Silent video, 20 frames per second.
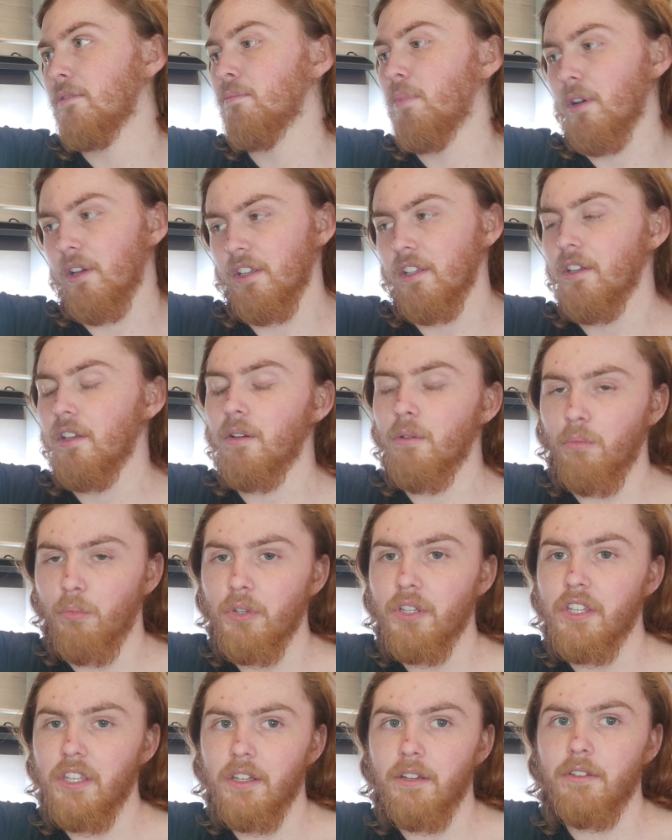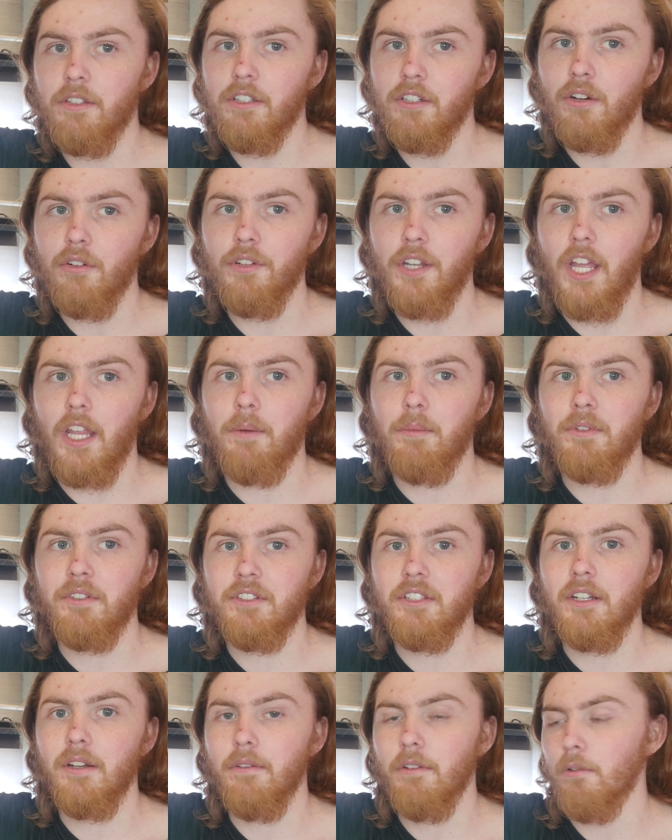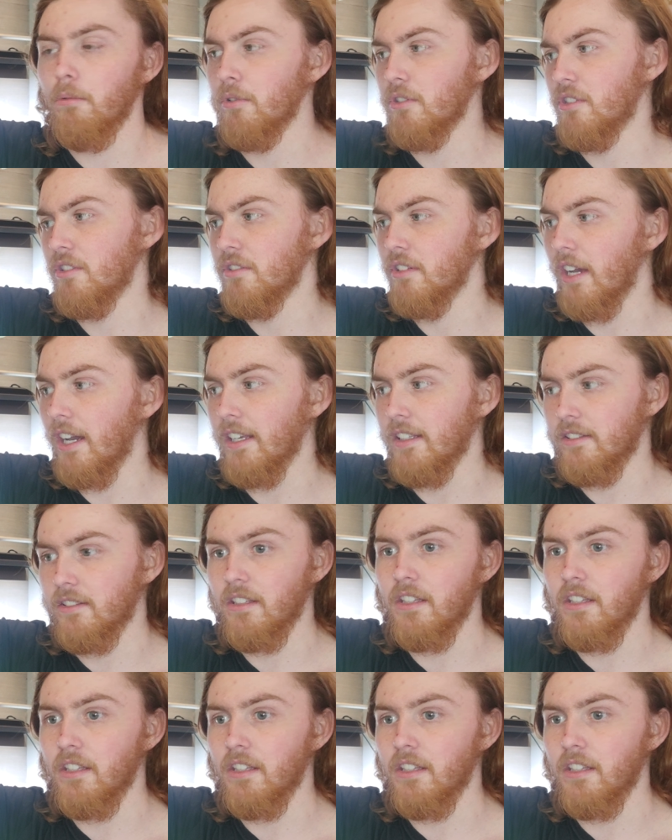but we get, 90% of it, which is nice.